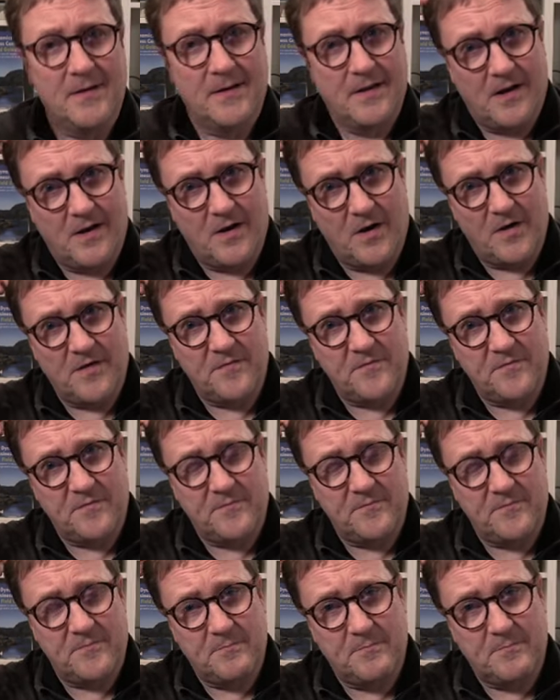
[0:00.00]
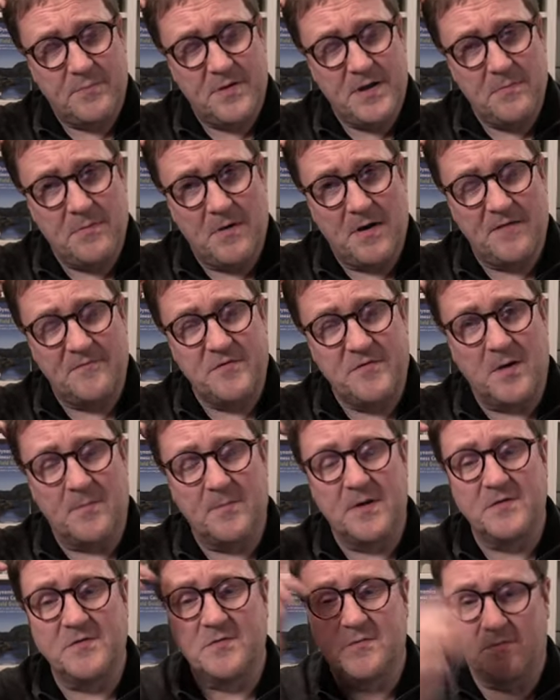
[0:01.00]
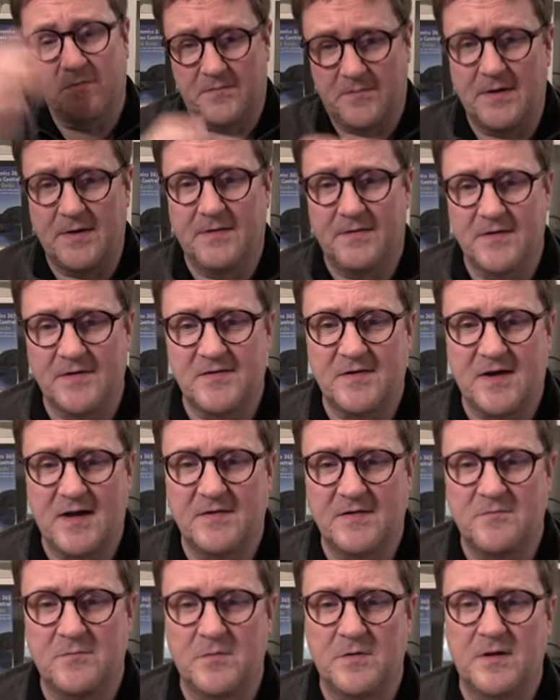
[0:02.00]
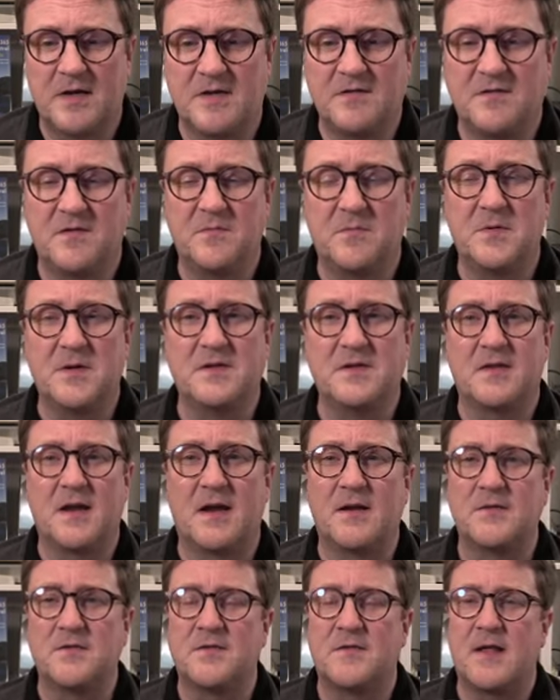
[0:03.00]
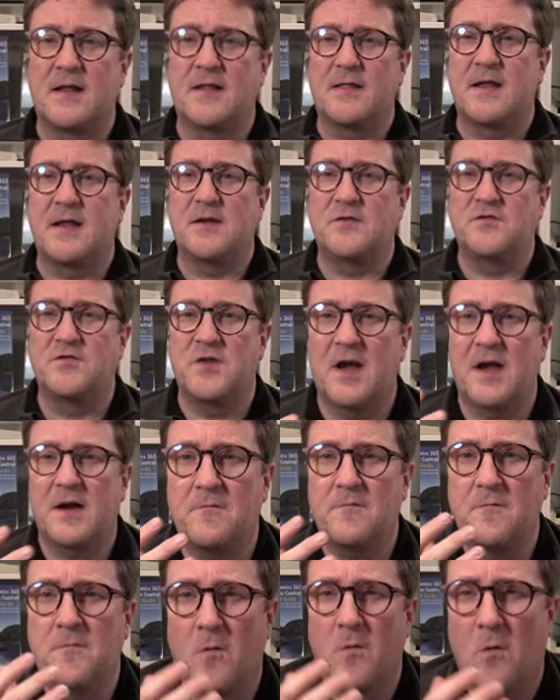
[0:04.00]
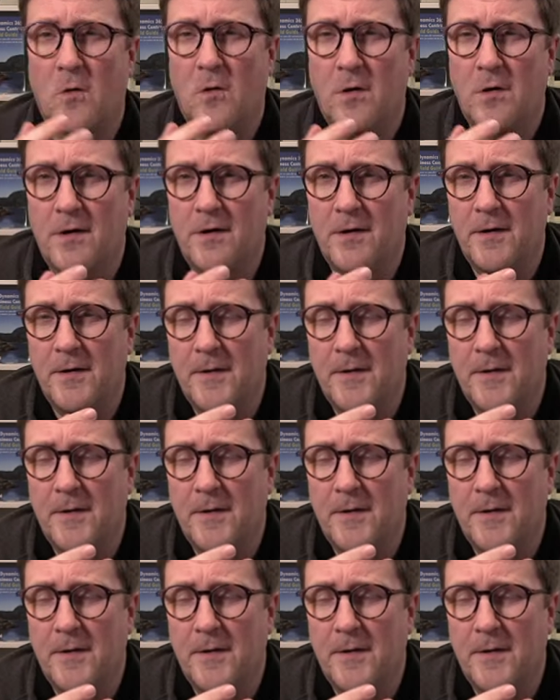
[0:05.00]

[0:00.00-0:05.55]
lot of people have jumped into, in this case with HTTP status, that they check for